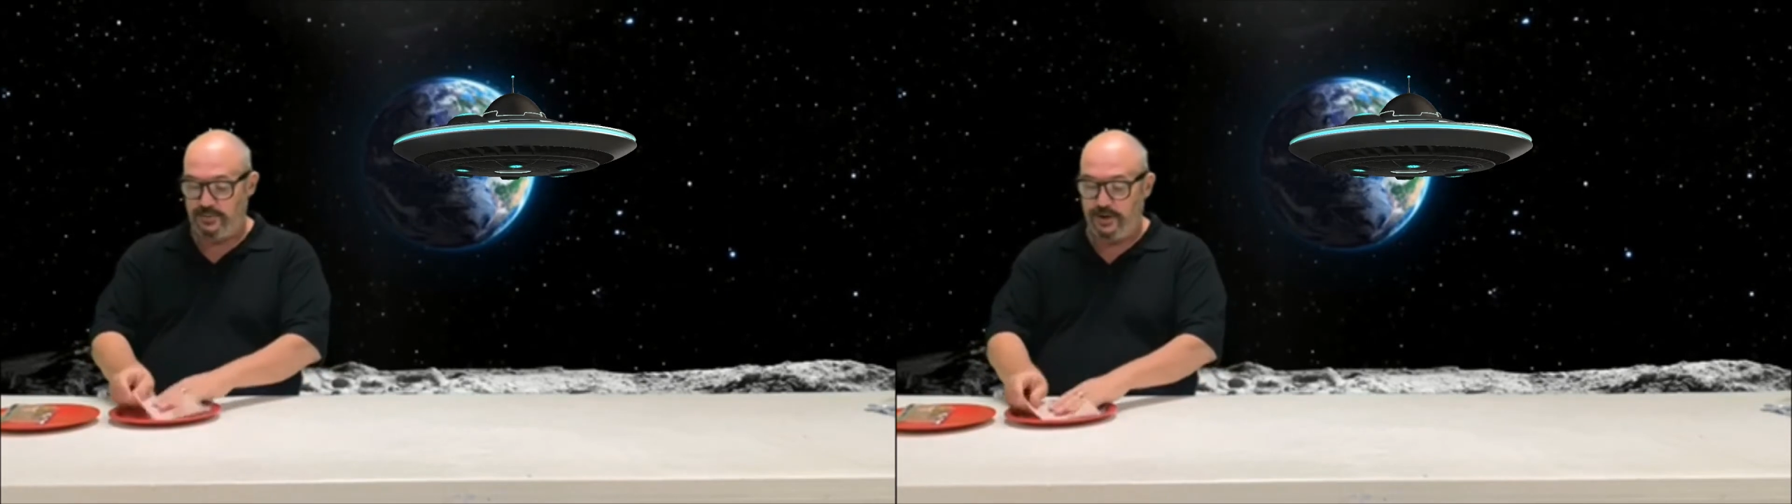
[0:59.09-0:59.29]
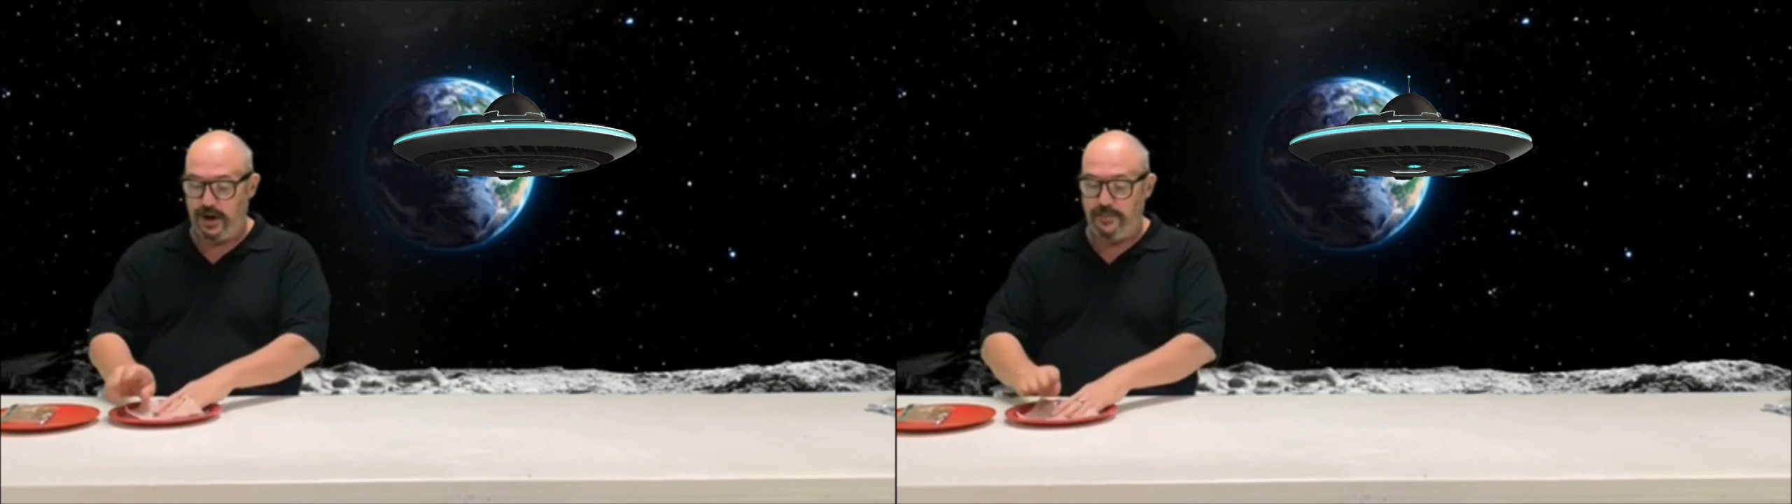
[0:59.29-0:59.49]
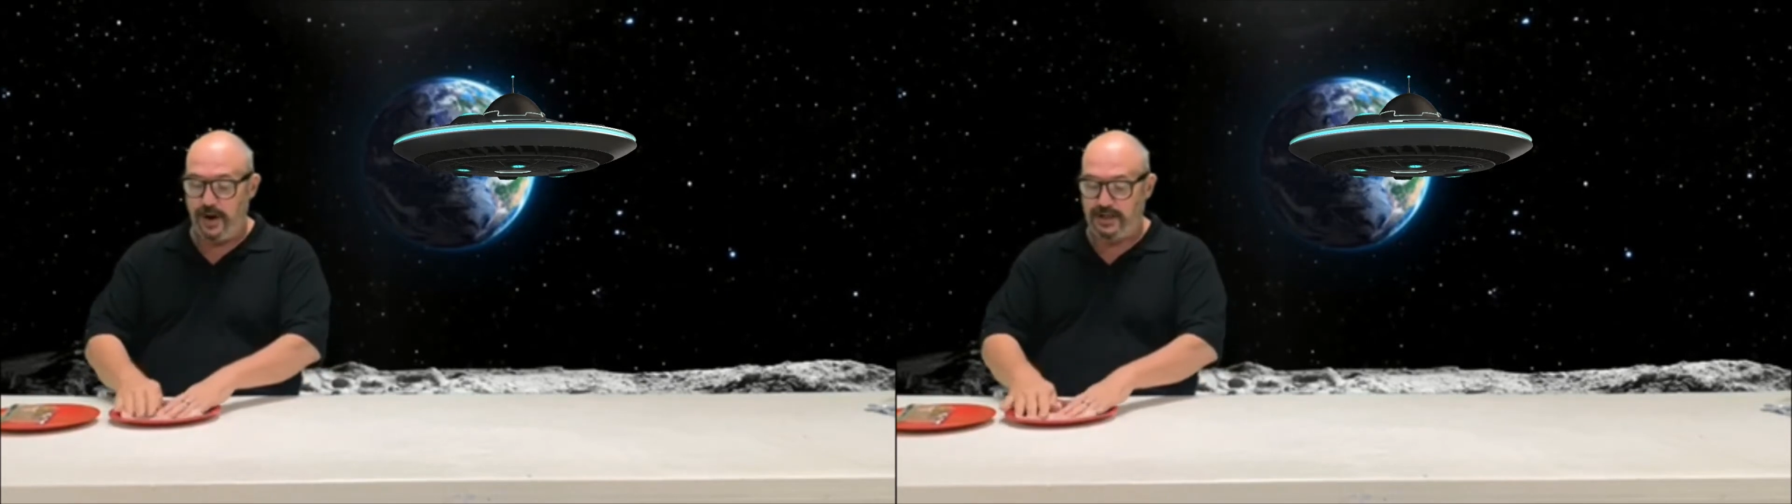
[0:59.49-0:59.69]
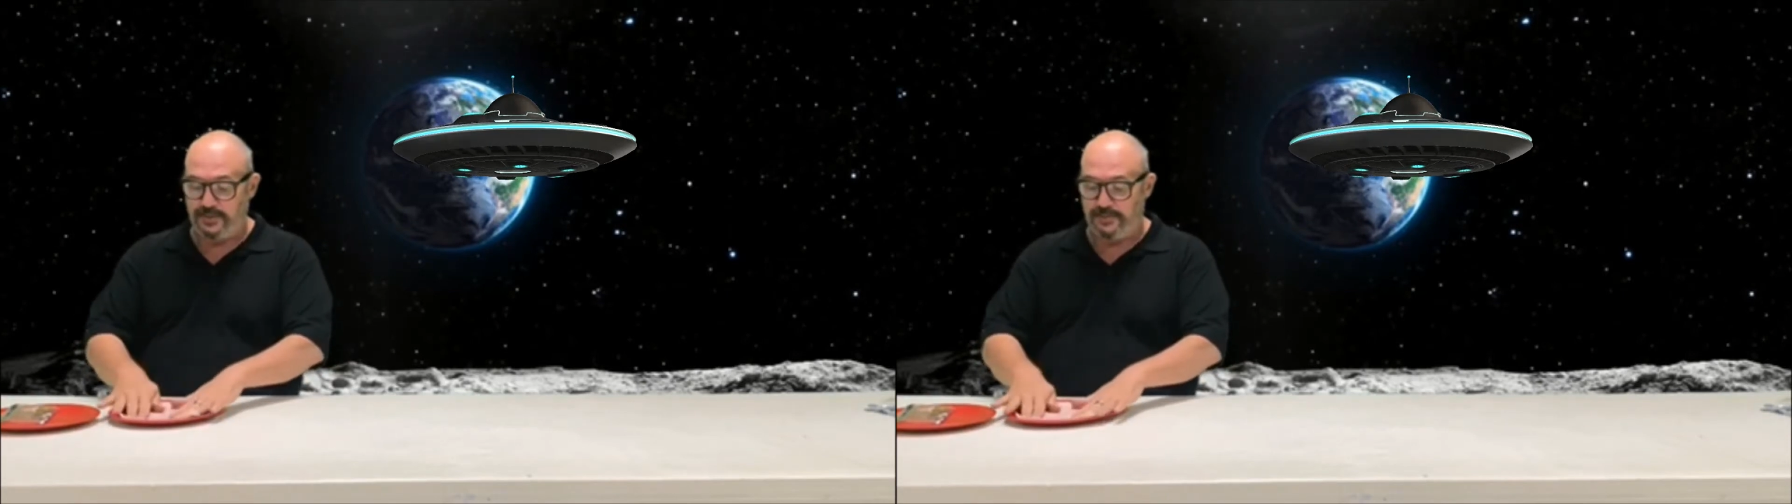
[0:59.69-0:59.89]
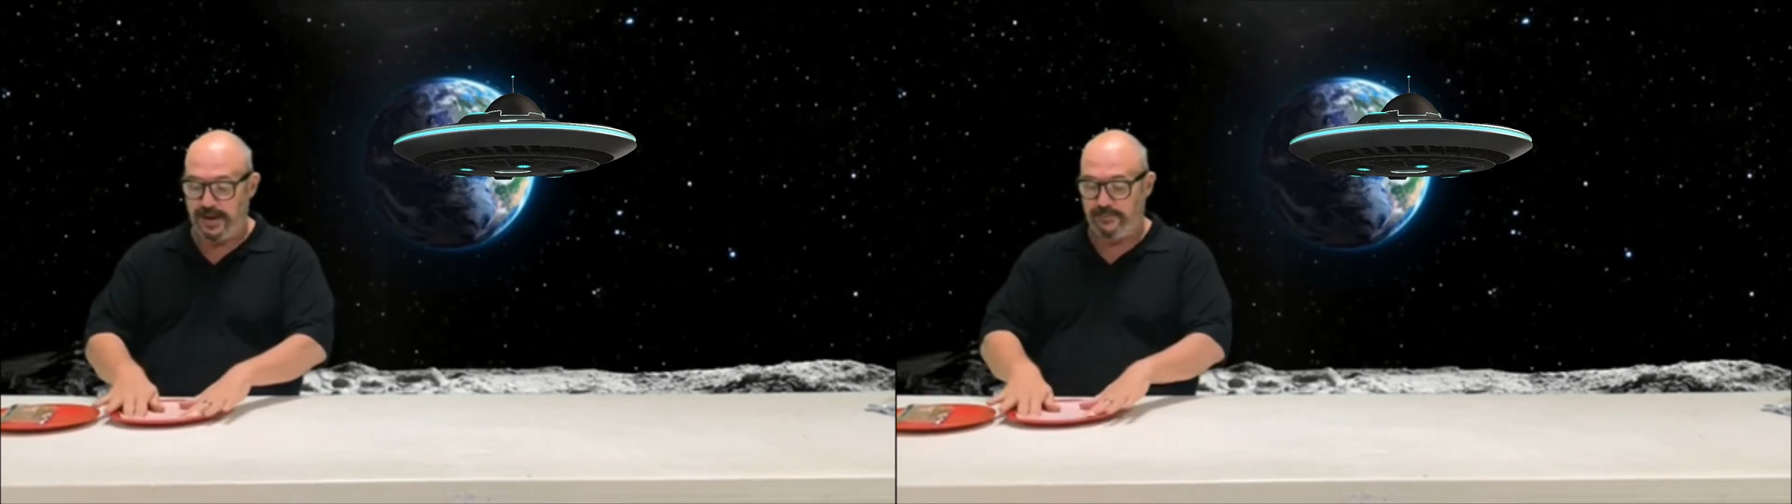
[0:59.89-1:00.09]
put our
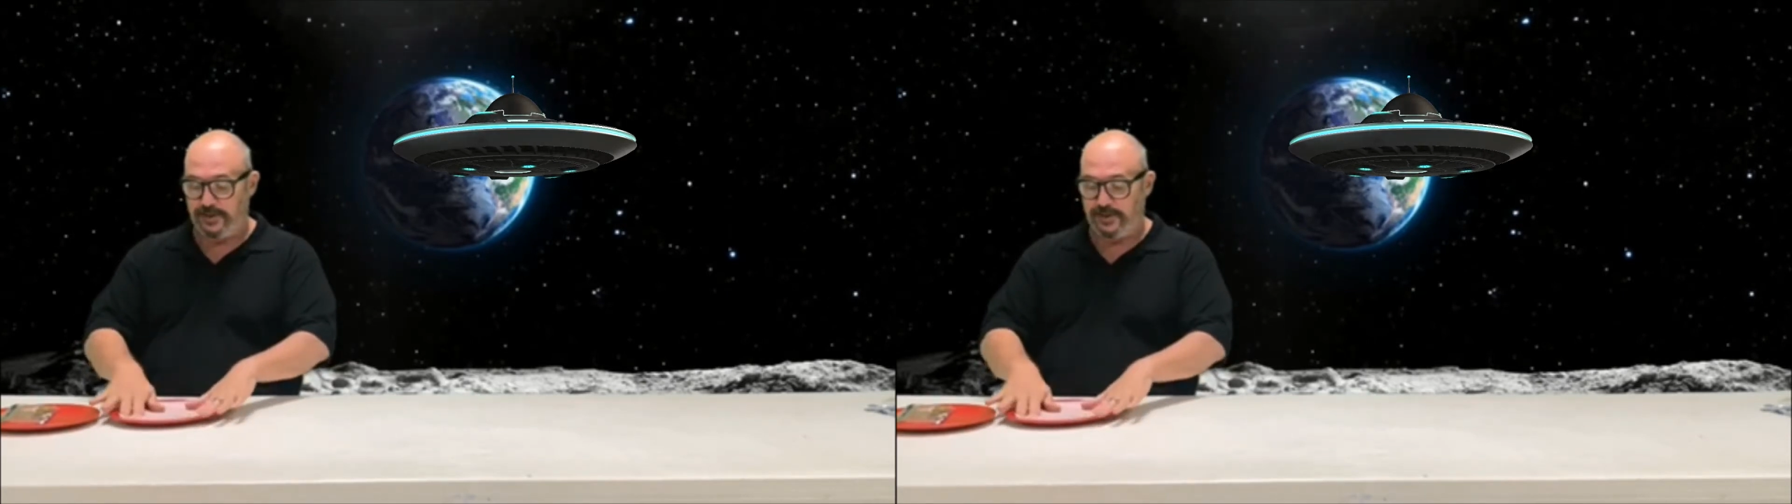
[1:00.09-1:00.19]
parchment paper